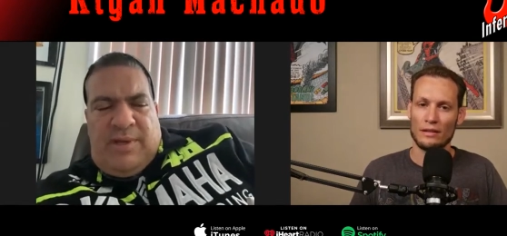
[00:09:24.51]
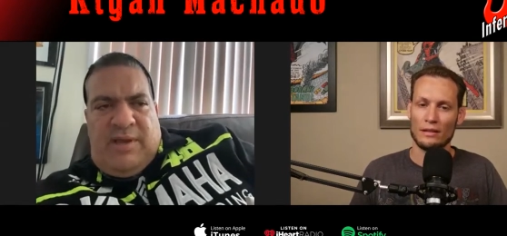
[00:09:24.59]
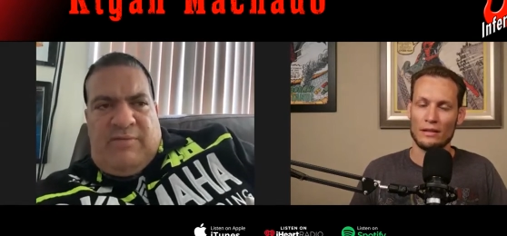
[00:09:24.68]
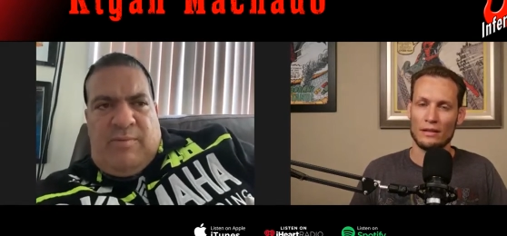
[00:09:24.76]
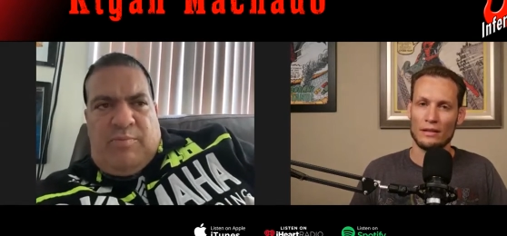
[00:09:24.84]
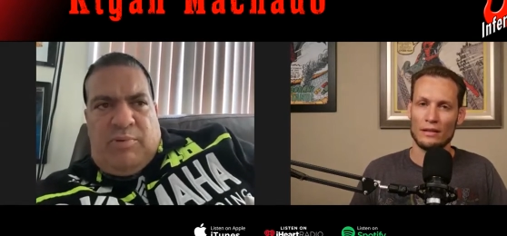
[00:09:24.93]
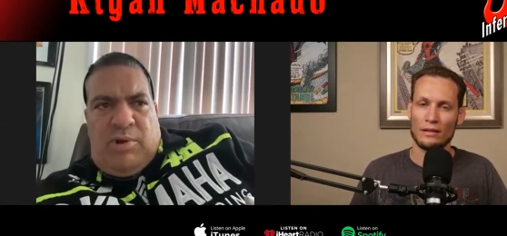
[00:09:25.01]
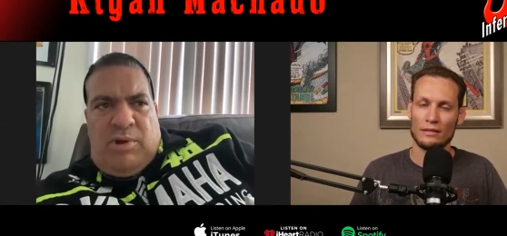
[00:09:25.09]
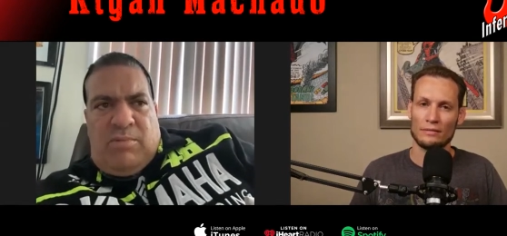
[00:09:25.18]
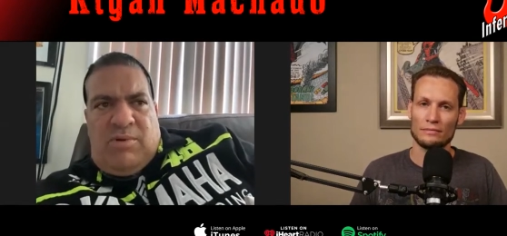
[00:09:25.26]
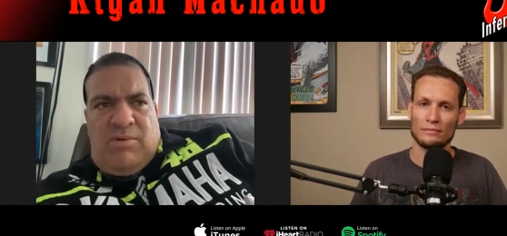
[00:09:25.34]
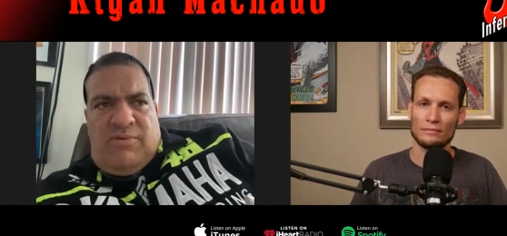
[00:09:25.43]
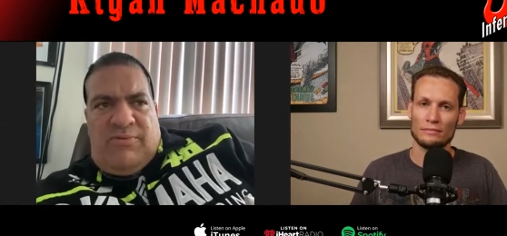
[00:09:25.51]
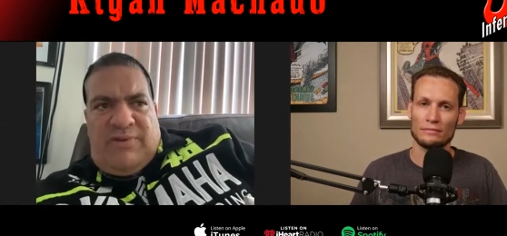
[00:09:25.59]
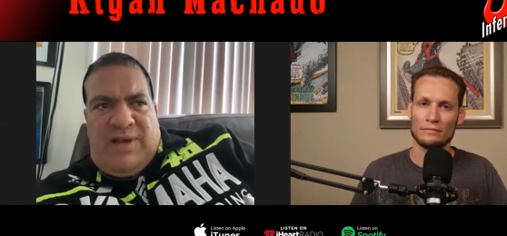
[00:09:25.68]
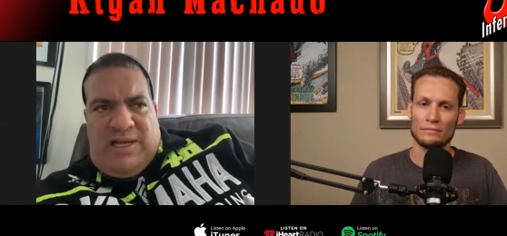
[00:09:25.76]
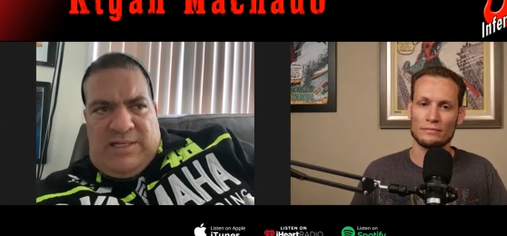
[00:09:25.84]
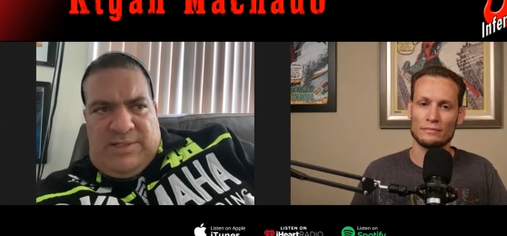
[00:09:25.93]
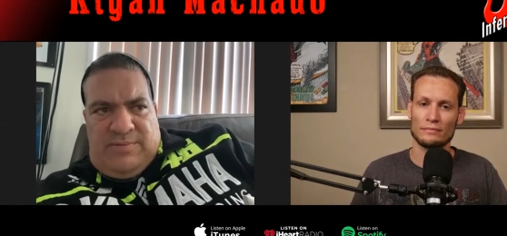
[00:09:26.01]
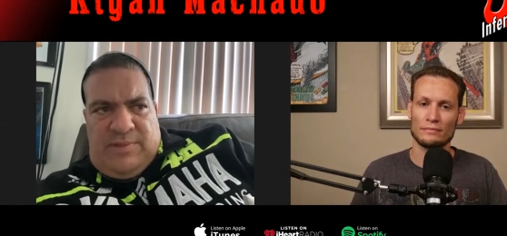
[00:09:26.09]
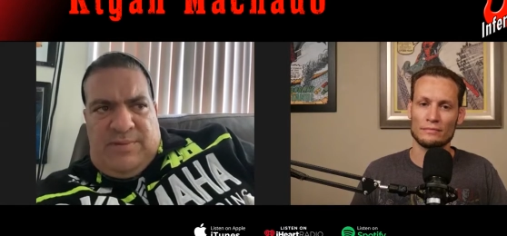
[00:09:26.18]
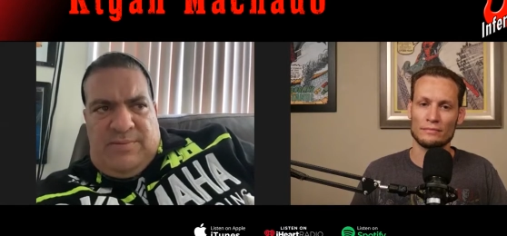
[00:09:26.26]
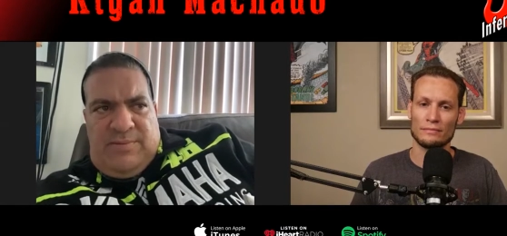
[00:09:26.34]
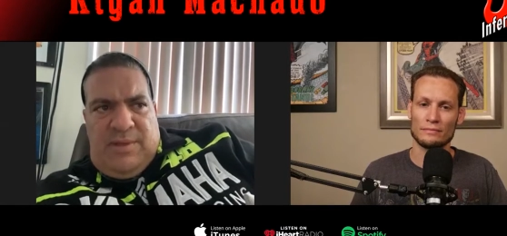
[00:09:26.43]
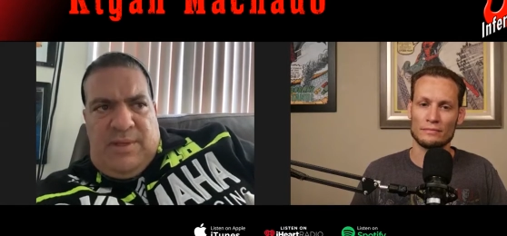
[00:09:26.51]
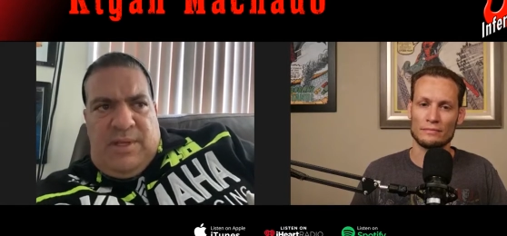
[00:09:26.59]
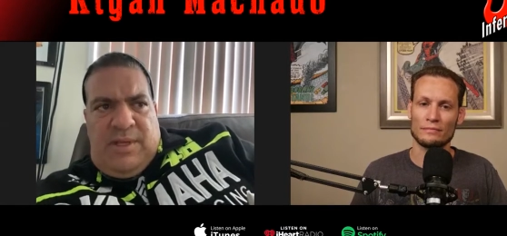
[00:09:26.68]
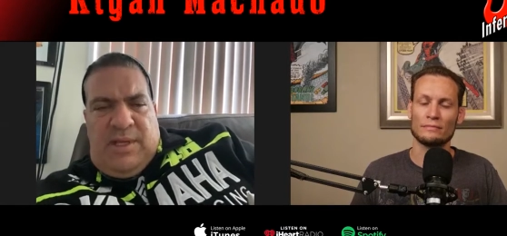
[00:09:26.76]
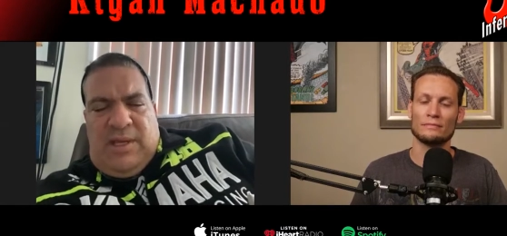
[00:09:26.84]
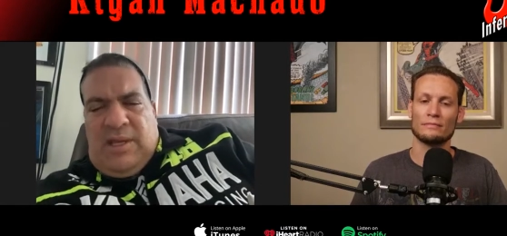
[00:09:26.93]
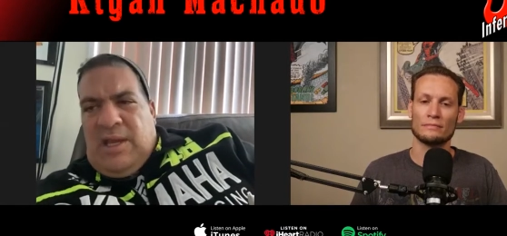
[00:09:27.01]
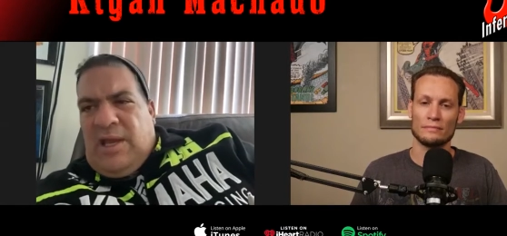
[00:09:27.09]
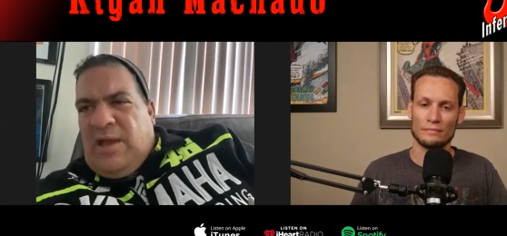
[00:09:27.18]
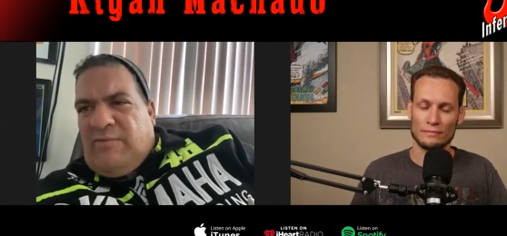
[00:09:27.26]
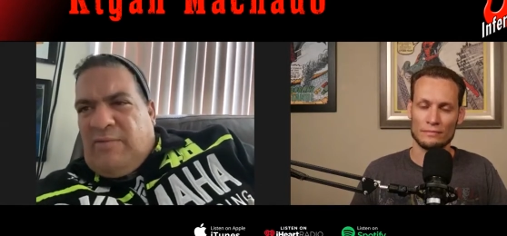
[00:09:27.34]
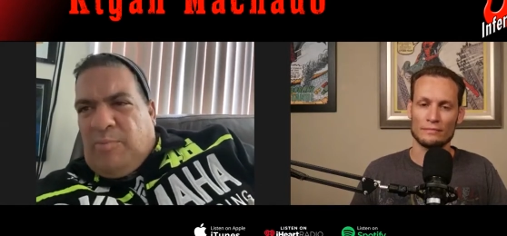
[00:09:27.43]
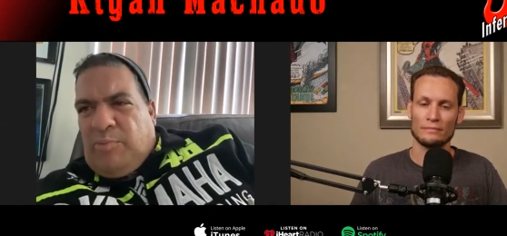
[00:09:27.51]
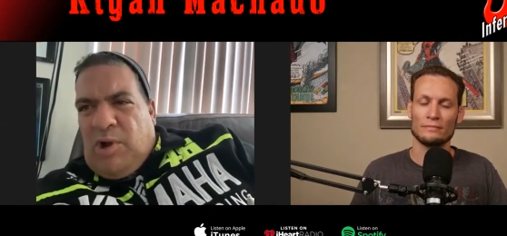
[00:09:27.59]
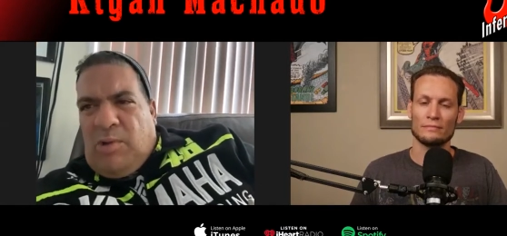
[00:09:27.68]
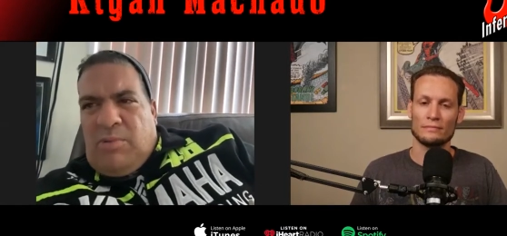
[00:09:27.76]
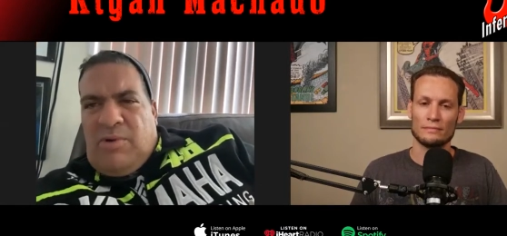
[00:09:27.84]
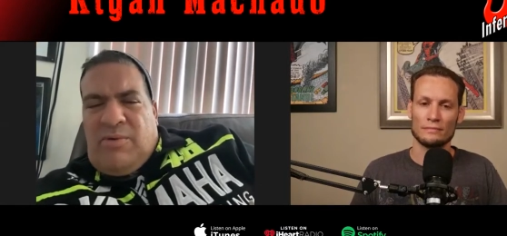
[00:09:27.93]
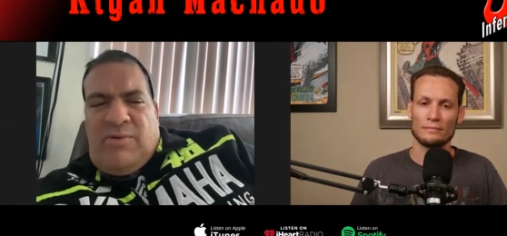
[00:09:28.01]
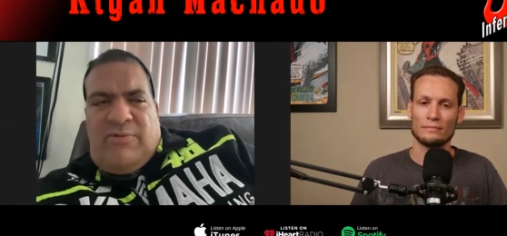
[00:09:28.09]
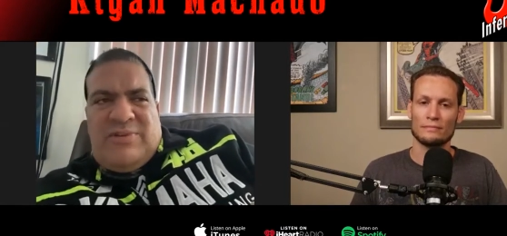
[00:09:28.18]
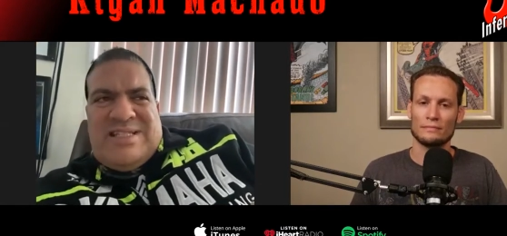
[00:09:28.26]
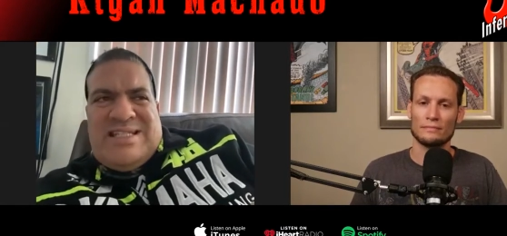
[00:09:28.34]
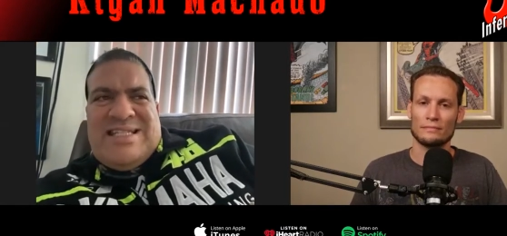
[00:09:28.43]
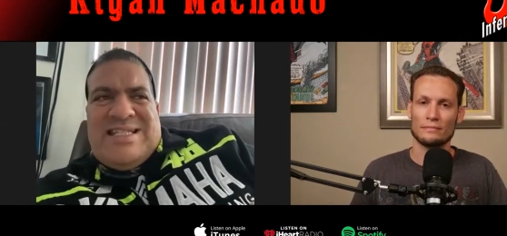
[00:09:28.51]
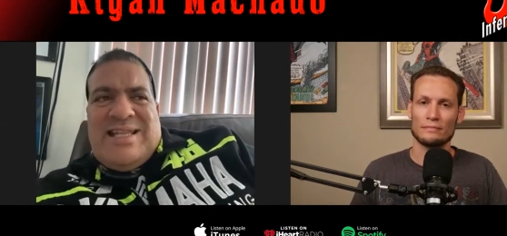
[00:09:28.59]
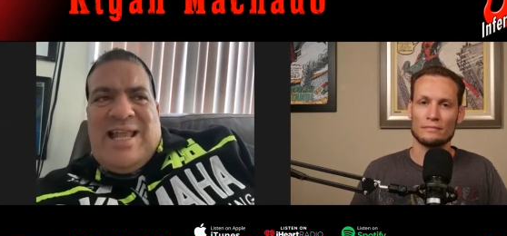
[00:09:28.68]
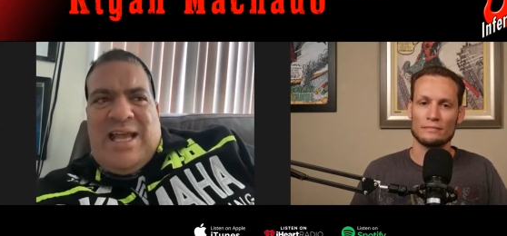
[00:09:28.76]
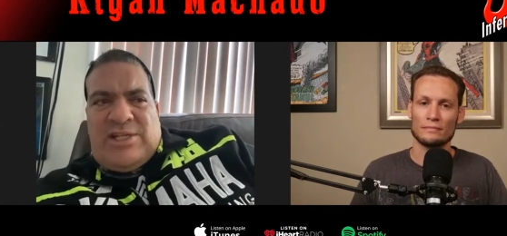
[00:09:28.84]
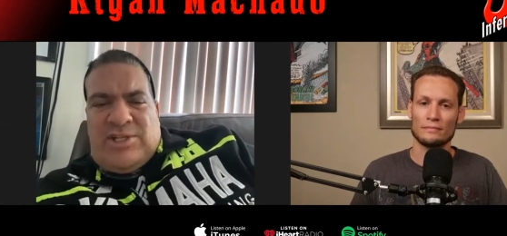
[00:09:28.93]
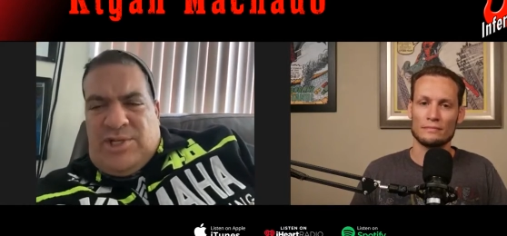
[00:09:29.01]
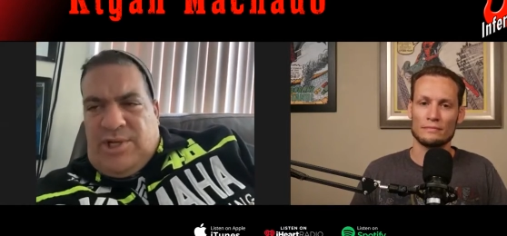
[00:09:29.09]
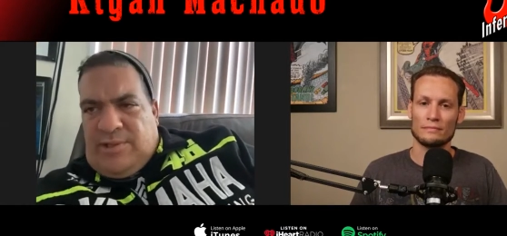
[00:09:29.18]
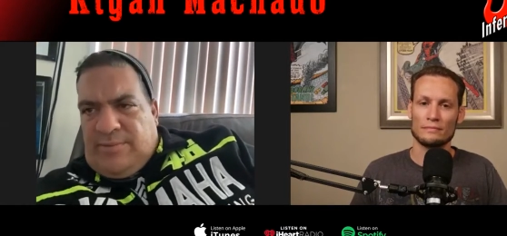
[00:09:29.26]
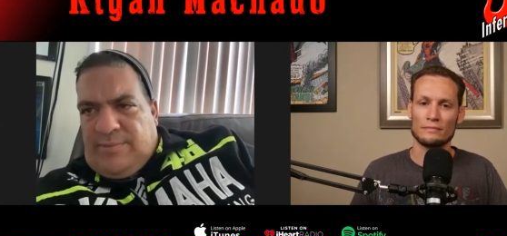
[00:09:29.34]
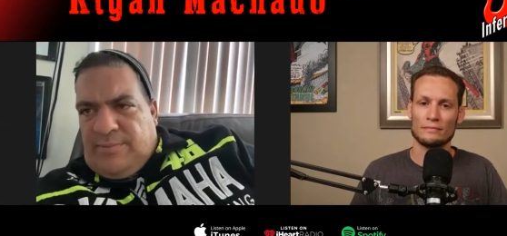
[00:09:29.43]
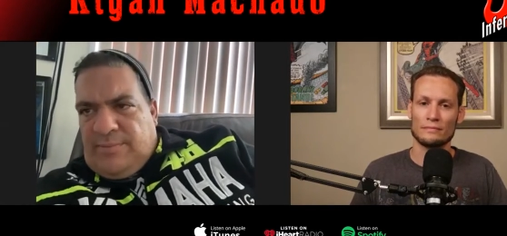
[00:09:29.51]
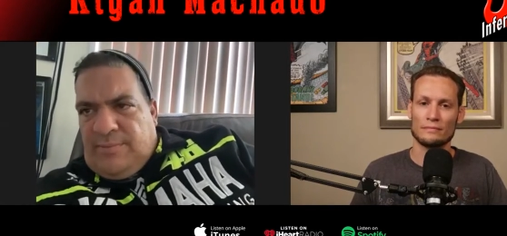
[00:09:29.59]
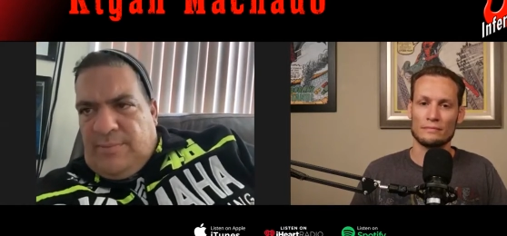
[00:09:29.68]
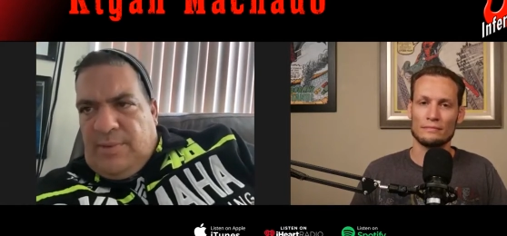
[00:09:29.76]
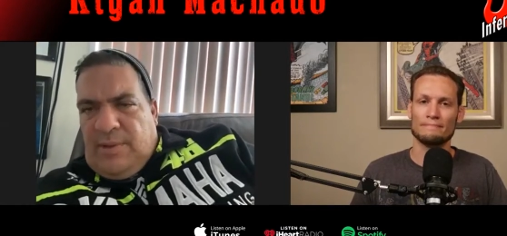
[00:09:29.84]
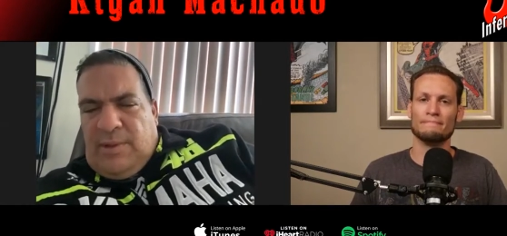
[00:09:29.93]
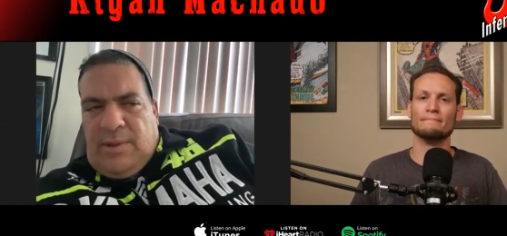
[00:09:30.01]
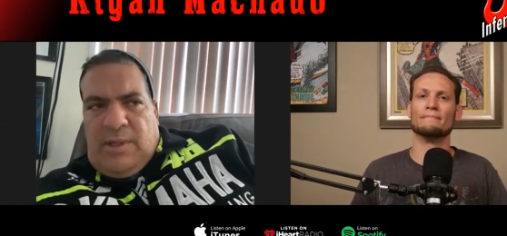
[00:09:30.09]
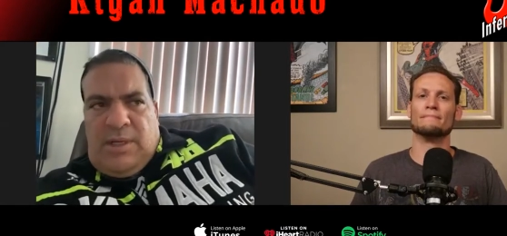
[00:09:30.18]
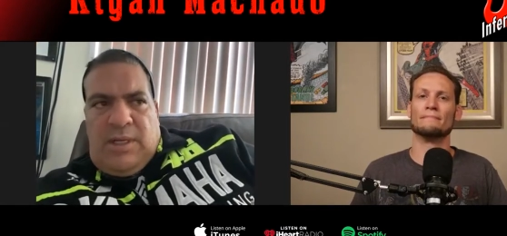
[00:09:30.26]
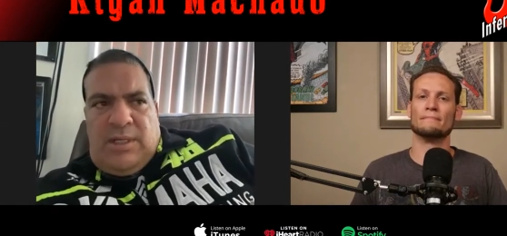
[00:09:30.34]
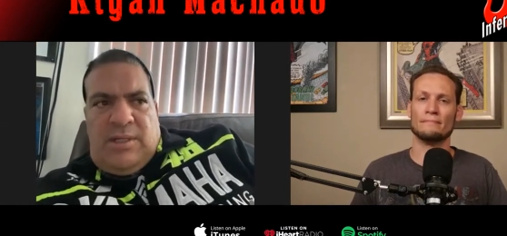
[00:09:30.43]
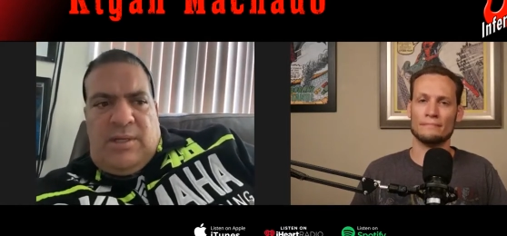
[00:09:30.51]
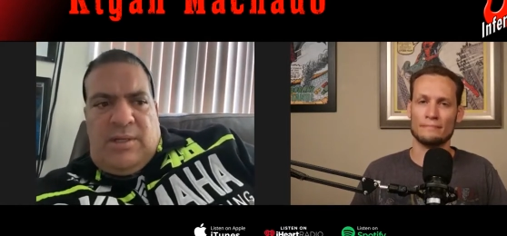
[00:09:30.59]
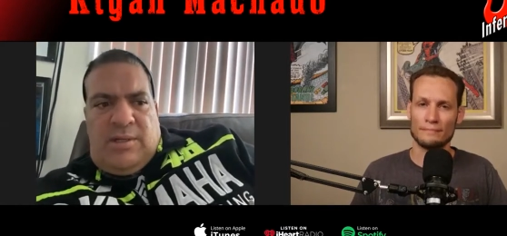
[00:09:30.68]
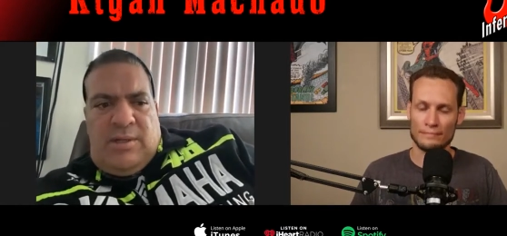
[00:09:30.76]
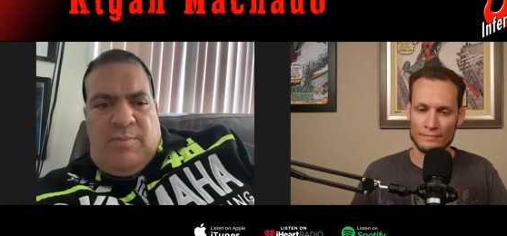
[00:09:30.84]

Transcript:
Speaker 1: I have a problem with asthma, and have a problem with dyslexia. Hmm. Uh, the, the,